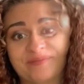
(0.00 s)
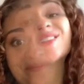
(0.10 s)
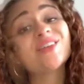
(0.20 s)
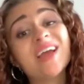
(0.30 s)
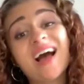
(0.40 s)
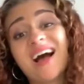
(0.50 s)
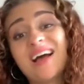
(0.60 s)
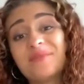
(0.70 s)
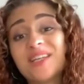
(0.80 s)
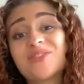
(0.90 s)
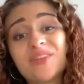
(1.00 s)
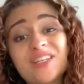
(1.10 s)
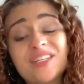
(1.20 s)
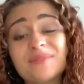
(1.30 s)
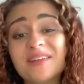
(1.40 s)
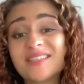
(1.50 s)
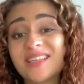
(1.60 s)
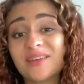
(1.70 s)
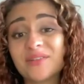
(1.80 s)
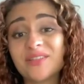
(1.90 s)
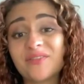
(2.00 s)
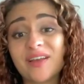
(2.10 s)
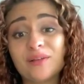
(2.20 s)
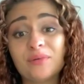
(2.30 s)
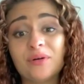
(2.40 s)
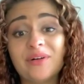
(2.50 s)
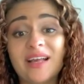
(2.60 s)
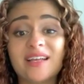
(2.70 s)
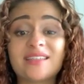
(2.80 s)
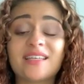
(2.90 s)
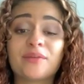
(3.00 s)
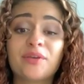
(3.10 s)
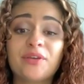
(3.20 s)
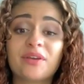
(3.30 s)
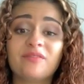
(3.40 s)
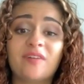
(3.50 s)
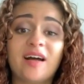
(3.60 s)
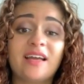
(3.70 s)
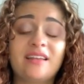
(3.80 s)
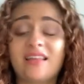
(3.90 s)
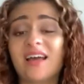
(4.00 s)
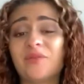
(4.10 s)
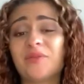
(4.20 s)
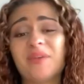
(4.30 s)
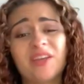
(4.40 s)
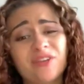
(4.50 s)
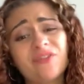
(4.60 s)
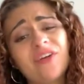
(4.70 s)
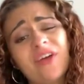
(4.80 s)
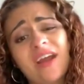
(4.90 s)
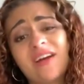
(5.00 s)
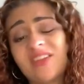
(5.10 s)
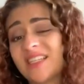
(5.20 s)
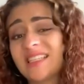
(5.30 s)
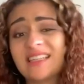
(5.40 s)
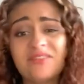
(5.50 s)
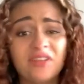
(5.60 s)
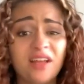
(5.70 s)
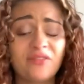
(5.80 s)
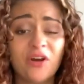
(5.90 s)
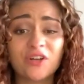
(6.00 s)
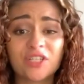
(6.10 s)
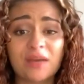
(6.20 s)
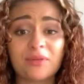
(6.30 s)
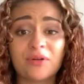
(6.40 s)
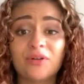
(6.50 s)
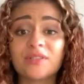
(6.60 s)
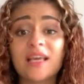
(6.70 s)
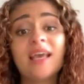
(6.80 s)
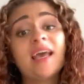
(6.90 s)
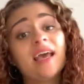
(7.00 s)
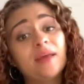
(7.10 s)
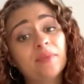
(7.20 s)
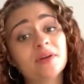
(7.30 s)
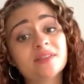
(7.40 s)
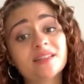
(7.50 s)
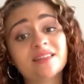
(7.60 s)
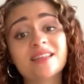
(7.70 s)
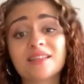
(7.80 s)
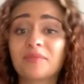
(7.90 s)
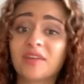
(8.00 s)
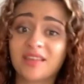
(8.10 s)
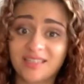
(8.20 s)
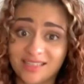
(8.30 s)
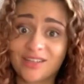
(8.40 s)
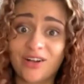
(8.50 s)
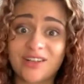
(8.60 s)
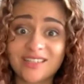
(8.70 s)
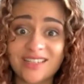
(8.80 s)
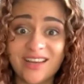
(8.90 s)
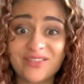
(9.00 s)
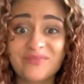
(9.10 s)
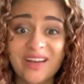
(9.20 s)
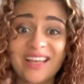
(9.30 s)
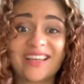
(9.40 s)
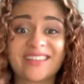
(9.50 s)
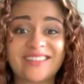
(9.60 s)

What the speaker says: So yeah, I mean, it's really just about seeing what's available and seeing what you can find that would be good for your hair, that doesn't have a lot of harsh chemicals, and personally, something that doesn't cost a ton of money.